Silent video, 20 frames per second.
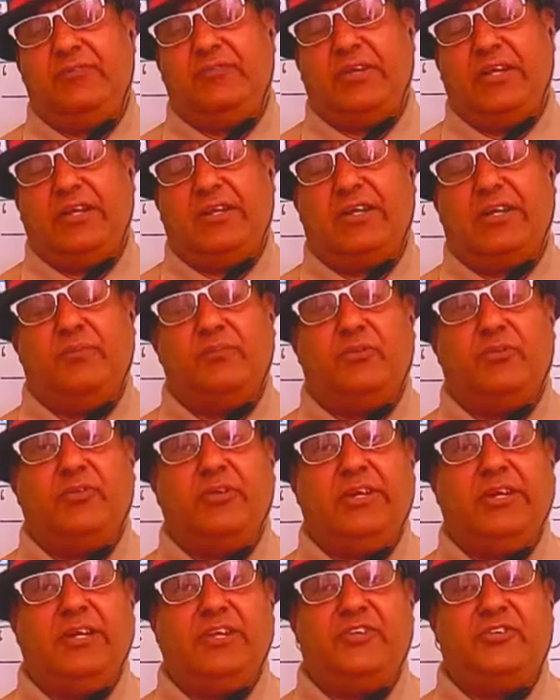Welcome to
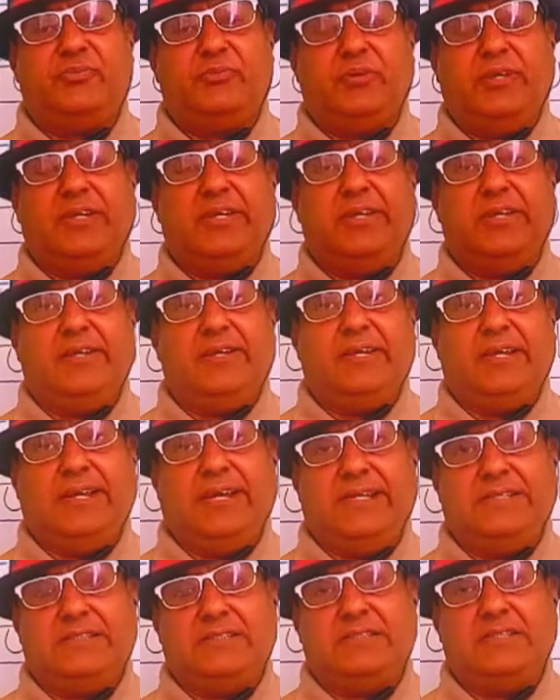English speaking
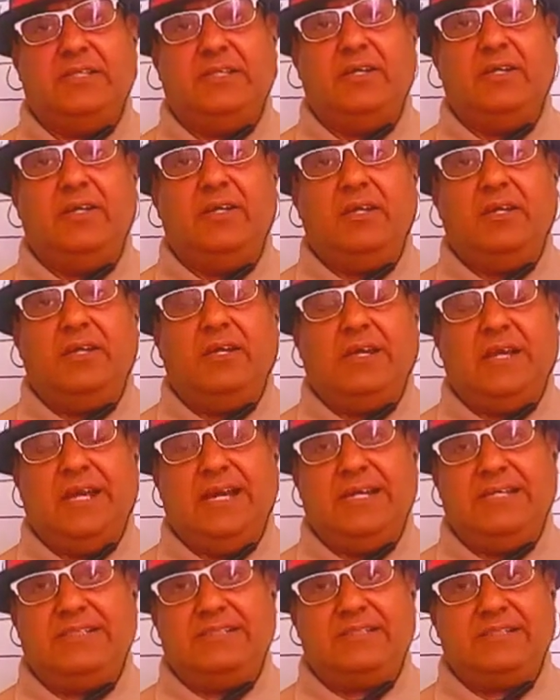class.
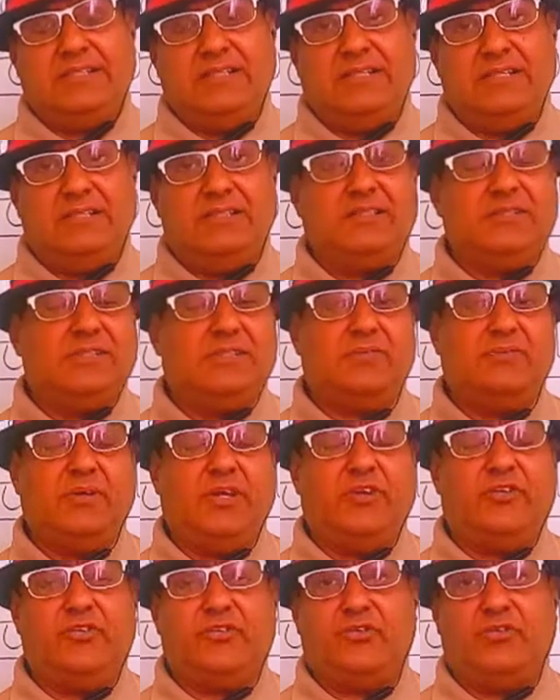Guys, girls,
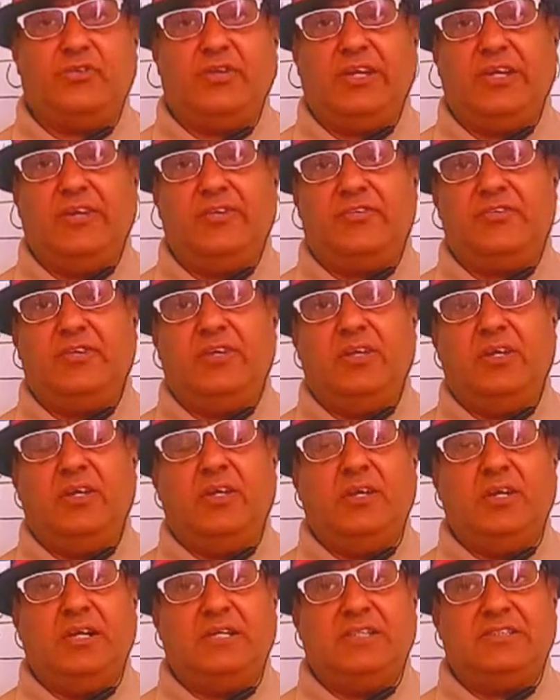my students,
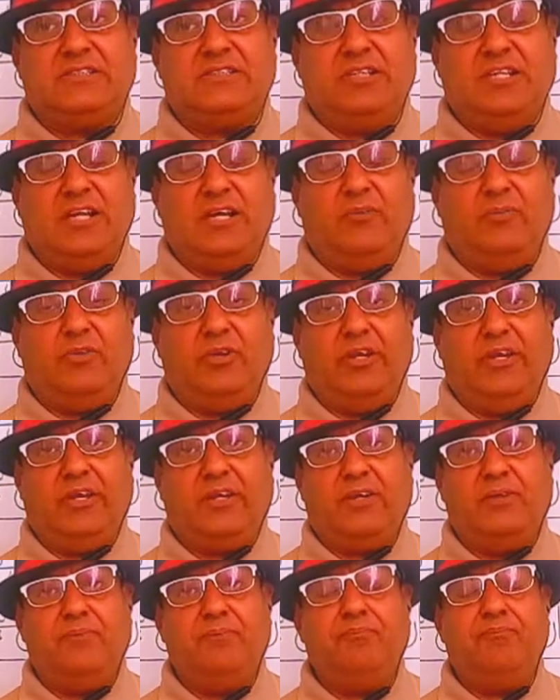Assalamu
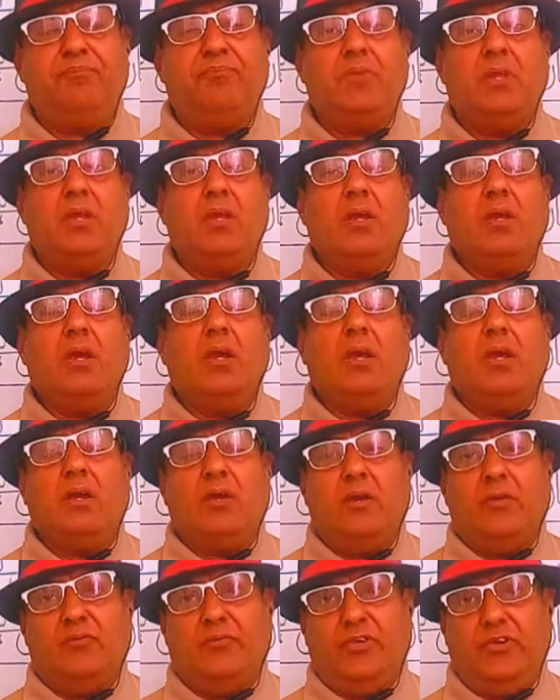alaikum.
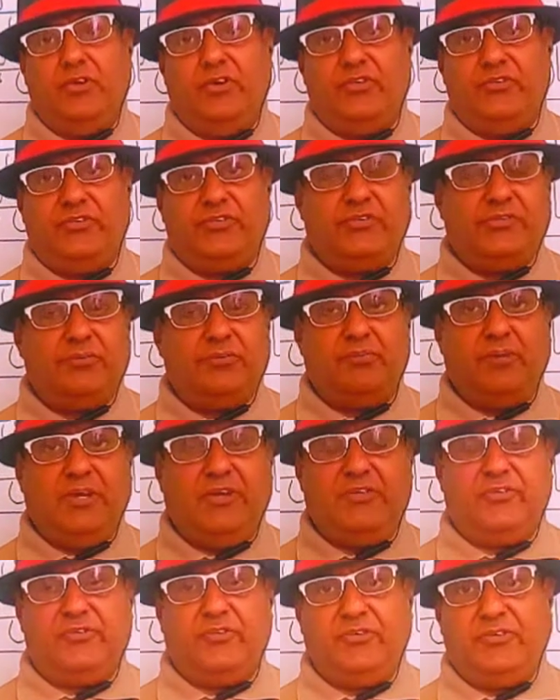Viewers,
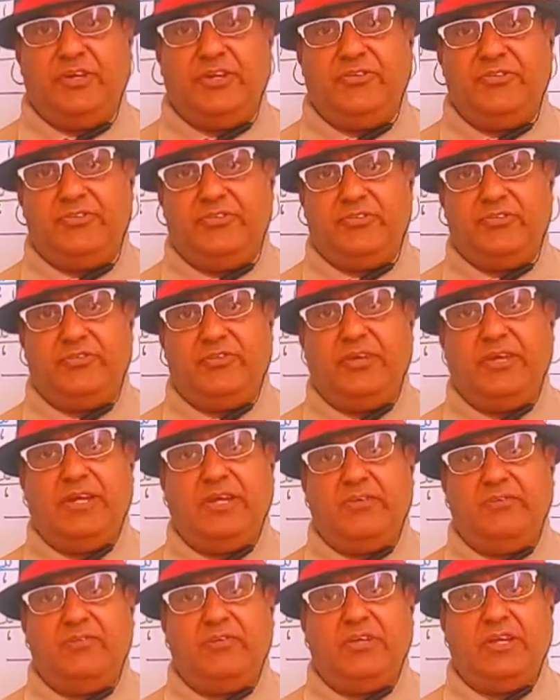my students,
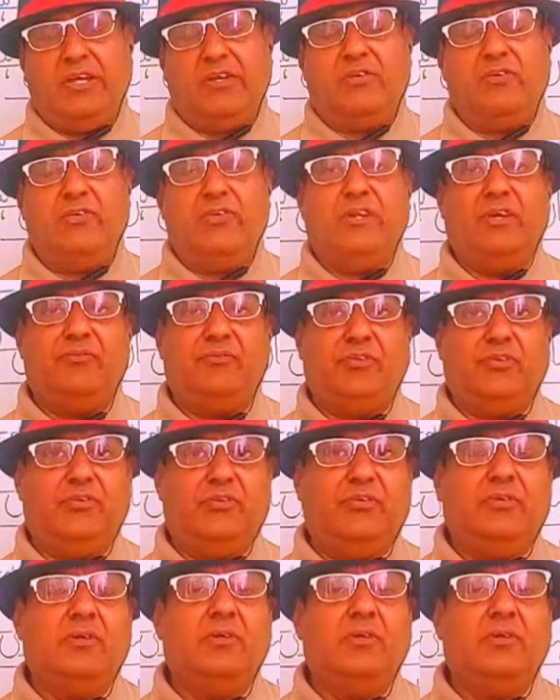today we are going to view